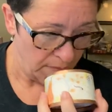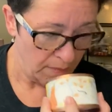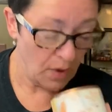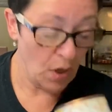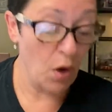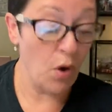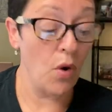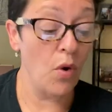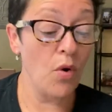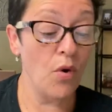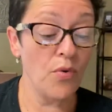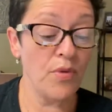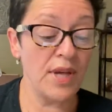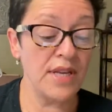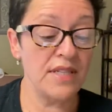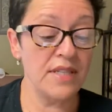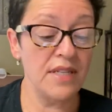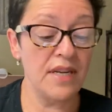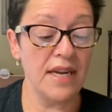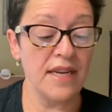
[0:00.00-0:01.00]
Oh,
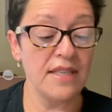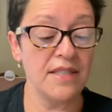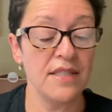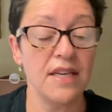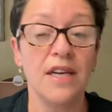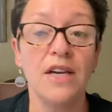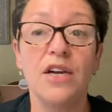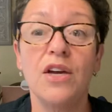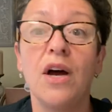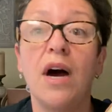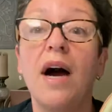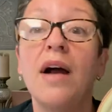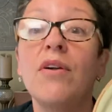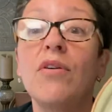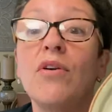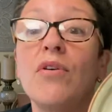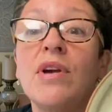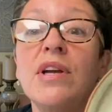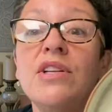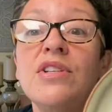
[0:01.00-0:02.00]
that's nice. I don't
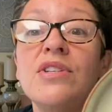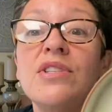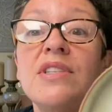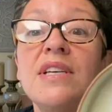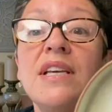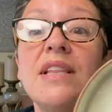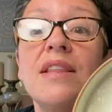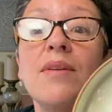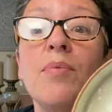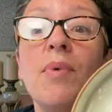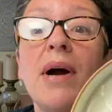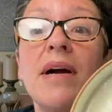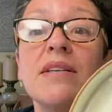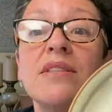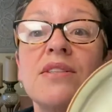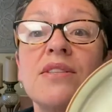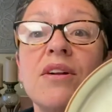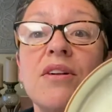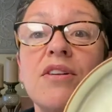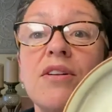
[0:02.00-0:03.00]
know, can you see the wax
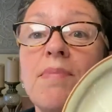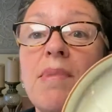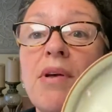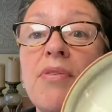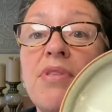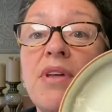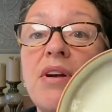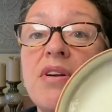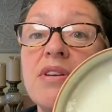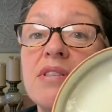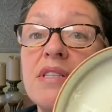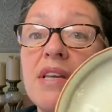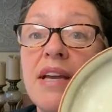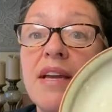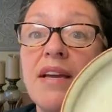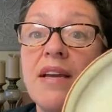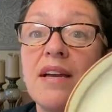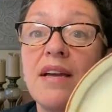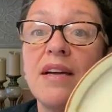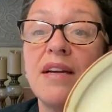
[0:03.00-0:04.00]
is starting to melt there? It's
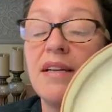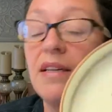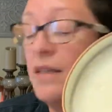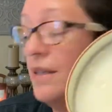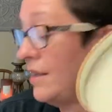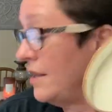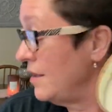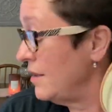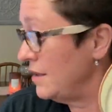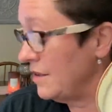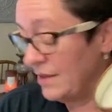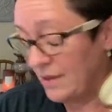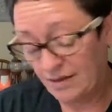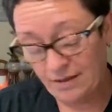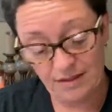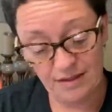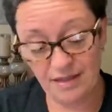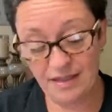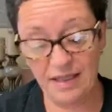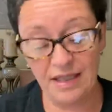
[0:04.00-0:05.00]
like,
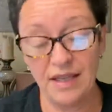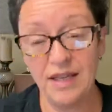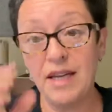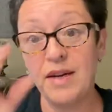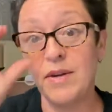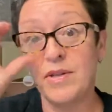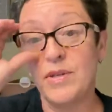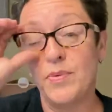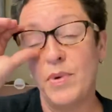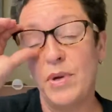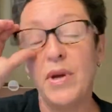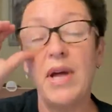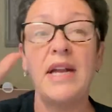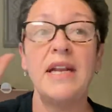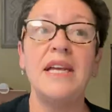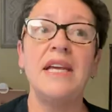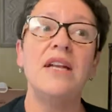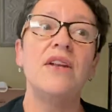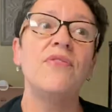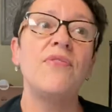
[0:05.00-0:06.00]
it was, we had a
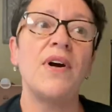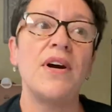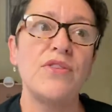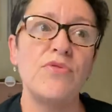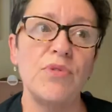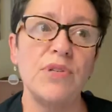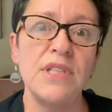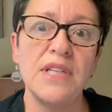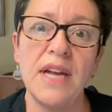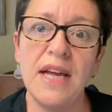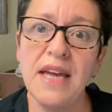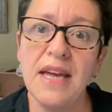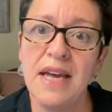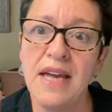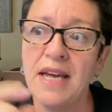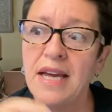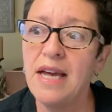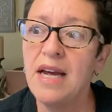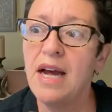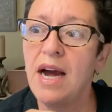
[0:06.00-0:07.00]
heat advisory today.
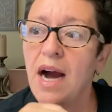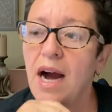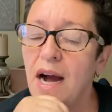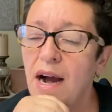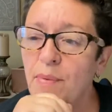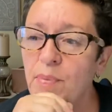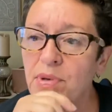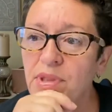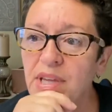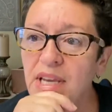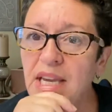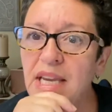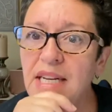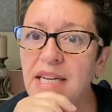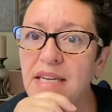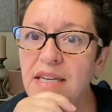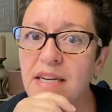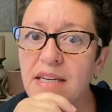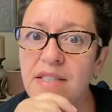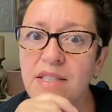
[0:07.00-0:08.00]
Uh, with the heat
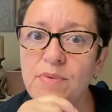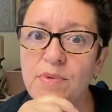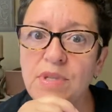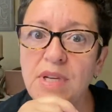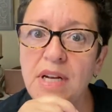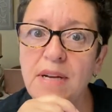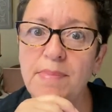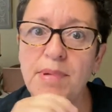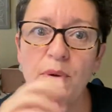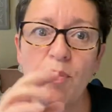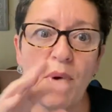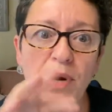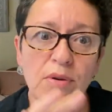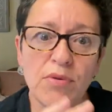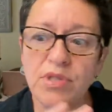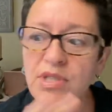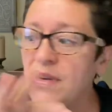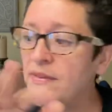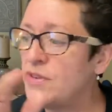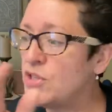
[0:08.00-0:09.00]
index, it was gonna be
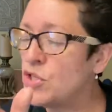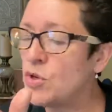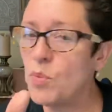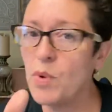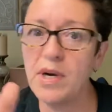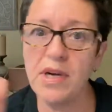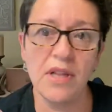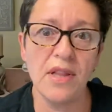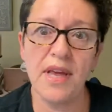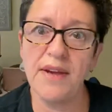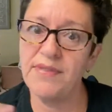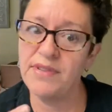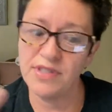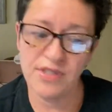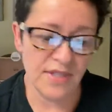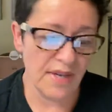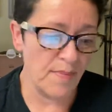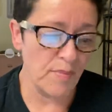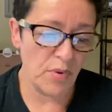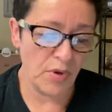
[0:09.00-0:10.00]
107 to 111,
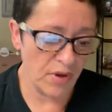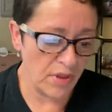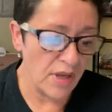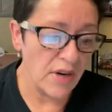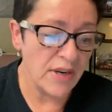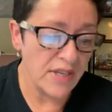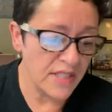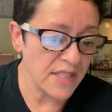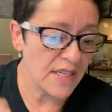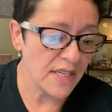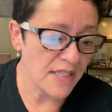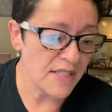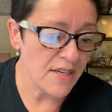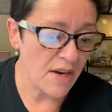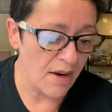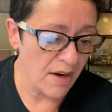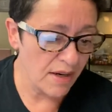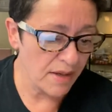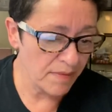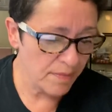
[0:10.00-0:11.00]
somewhere in there. It's, it's
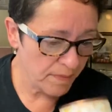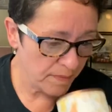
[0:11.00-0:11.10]
hot.